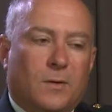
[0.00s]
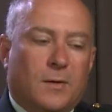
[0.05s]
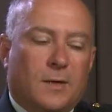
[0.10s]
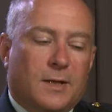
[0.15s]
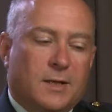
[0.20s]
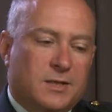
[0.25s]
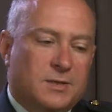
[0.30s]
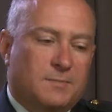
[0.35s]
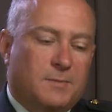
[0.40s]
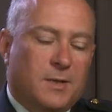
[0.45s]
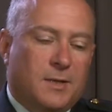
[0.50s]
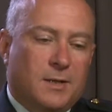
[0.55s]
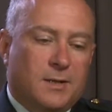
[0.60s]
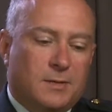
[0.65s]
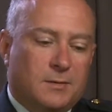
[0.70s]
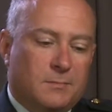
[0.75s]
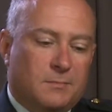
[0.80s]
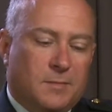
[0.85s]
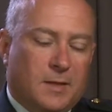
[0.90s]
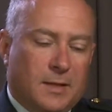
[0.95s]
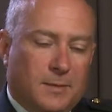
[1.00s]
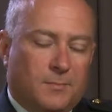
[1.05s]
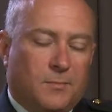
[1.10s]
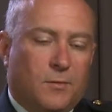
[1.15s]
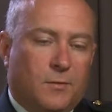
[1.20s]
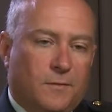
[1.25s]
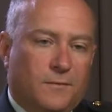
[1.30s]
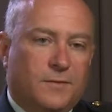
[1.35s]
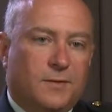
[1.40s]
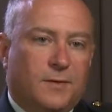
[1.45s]
explain and
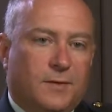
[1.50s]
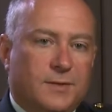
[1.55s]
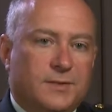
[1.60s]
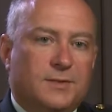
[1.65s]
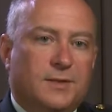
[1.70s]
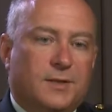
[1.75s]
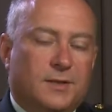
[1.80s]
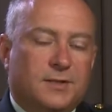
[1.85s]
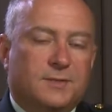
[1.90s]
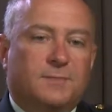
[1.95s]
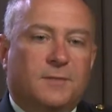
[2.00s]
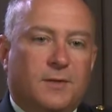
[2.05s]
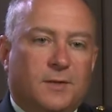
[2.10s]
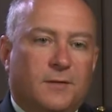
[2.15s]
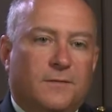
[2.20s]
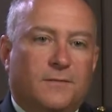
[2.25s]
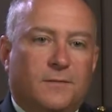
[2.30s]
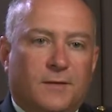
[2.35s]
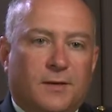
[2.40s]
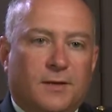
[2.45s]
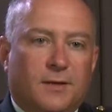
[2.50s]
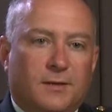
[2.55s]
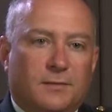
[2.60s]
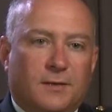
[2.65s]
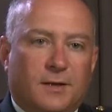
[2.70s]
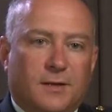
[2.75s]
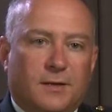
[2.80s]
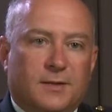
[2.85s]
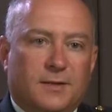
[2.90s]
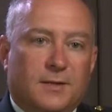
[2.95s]
prove to us that it's been there for any
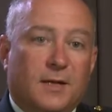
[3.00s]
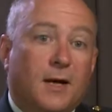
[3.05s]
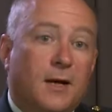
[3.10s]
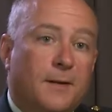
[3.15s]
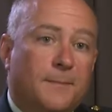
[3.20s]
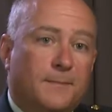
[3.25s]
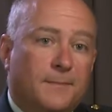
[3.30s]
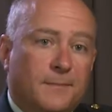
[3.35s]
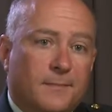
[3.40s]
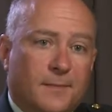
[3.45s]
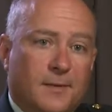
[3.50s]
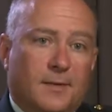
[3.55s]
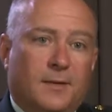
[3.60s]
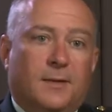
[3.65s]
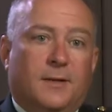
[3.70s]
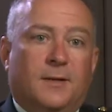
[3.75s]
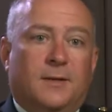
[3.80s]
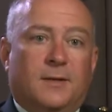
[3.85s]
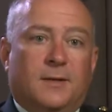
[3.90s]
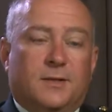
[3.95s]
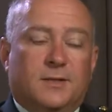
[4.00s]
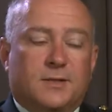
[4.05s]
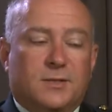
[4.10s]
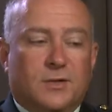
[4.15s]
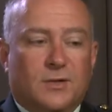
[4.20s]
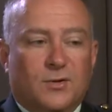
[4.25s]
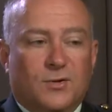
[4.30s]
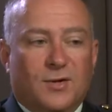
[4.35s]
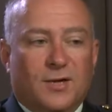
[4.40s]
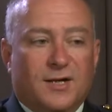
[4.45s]
length of time.
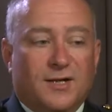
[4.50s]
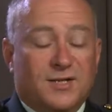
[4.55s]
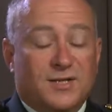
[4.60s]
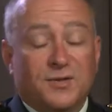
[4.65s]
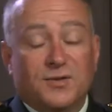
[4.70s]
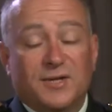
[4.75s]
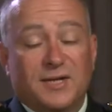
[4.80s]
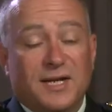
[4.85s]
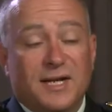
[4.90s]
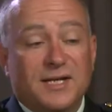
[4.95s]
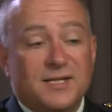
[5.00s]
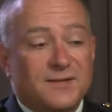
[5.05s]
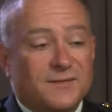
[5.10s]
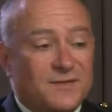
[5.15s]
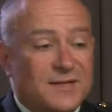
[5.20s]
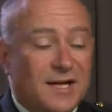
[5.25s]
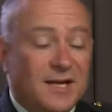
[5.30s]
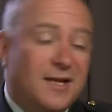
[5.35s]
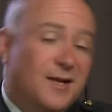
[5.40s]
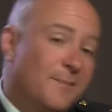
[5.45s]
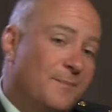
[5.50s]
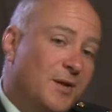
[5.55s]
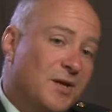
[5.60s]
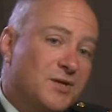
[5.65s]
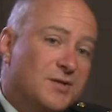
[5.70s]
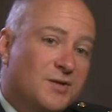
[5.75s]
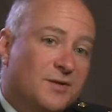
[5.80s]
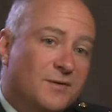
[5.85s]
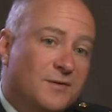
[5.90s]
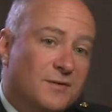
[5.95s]
So so the days of taking a
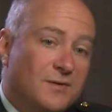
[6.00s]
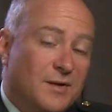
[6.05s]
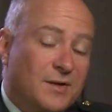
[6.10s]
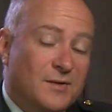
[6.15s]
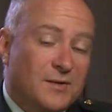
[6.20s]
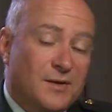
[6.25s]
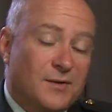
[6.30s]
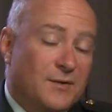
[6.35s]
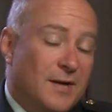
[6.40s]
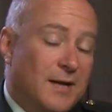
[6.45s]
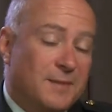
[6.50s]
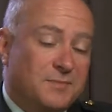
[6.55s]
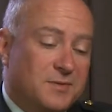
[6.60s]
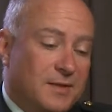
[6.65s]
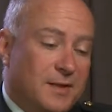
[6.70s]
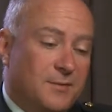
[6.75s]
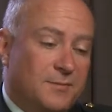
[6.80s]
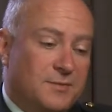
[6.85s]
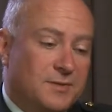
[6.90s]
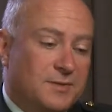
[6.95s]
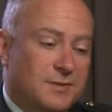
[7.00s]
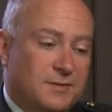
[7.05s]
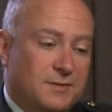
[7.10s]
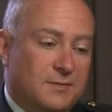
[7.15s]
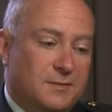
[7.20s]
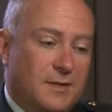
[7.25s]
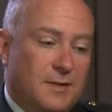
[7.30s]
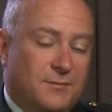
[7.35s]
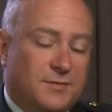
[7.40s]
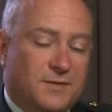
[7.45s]
picture, that
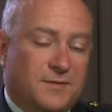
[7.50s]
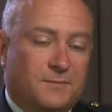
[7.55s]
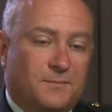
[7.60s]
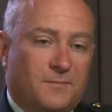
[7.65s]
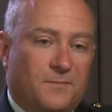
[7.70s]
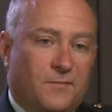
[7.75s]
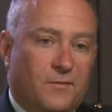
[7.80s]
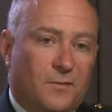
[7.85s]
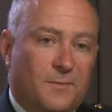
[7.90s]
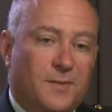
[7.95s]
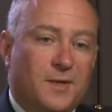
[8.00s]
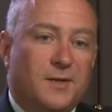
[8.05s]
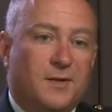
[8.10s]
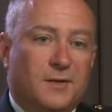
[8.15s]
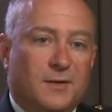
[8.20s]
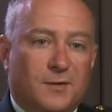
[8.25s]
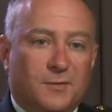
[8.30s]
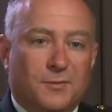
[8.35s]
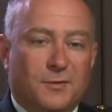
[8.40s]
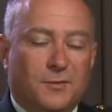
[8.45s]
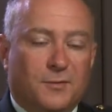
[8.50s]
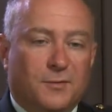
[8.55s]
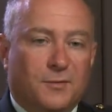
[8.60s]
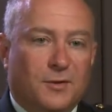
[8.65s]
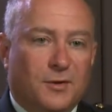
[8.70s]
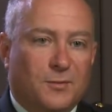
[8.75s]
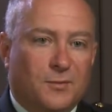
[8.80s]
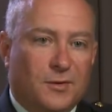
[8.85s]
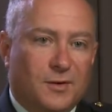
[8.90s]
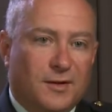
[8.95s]
was forbidden.
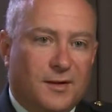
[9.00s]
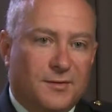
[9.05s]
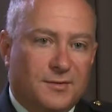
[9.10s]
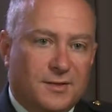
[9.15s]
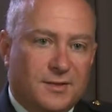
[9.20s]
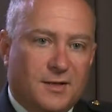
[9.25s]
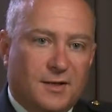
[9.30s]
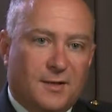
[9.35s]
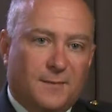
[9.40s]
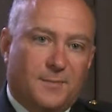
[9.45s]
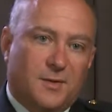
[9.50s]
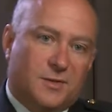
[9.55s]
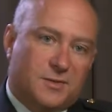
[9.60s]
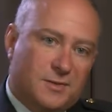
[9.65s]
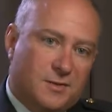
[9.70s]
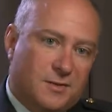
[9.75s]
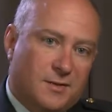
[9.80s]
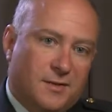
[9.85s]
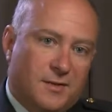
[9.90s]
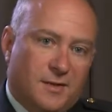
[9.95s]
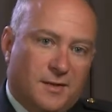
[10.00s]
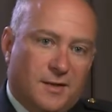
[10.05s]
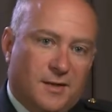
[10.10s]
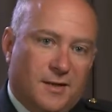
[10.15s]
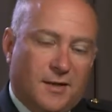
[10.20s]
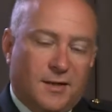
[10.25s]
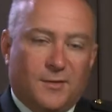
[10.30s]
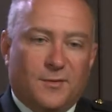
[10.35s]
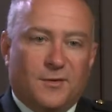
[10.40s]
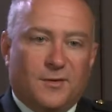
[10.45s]
You weren't allowed to take a picture
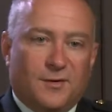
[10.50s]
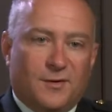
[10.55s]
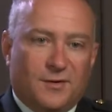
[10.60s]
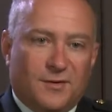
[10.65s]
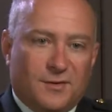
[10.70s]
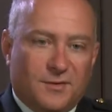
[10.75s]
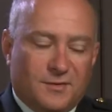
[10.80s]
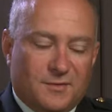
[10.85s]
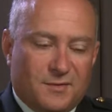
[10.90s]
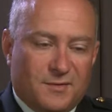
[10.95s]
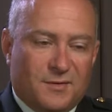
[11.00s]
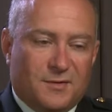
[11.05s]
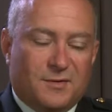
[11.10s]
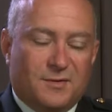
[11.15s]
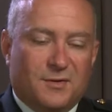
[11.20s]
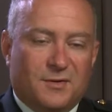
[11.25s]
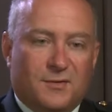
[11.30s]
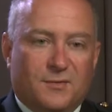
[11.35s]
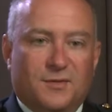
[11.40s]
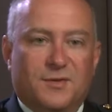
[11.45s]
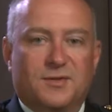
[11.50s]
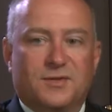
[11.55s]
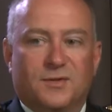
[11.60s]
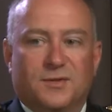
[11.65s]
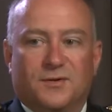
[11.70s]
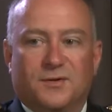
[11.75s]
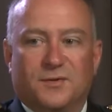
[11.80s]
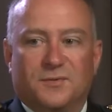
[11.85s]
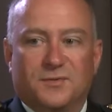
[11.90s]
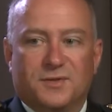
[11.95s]
anywhere along the green
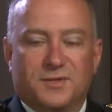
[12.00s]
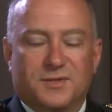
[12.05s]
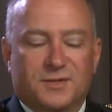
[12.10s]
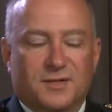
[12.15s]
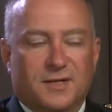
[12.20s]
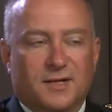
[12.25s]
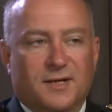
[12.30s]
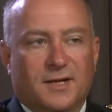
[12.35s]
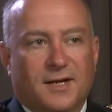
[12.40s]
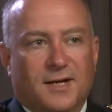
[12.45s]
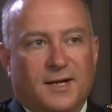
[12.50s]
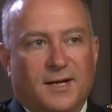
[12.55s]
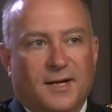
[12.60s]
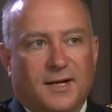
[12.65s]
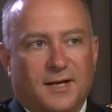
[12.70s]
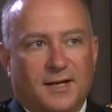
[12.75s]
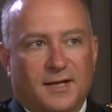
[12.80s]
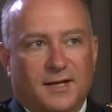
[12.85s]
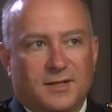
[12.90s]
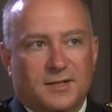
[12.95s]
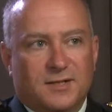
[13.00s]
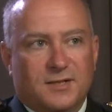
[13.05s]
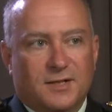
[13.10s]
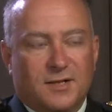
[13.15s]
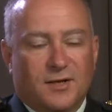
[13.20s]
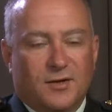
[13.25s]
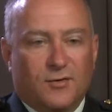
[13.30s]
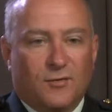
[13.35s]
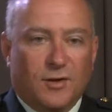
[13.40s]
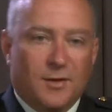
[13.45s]
zone. It was against
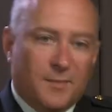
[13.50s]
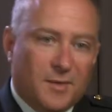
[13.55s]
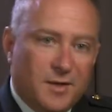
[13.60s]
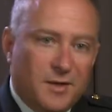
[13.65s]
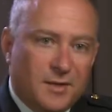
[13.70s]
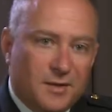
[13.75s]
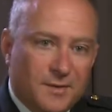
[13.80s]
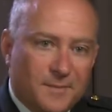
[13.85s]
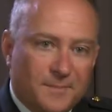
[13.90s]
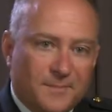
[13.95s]
the agreement.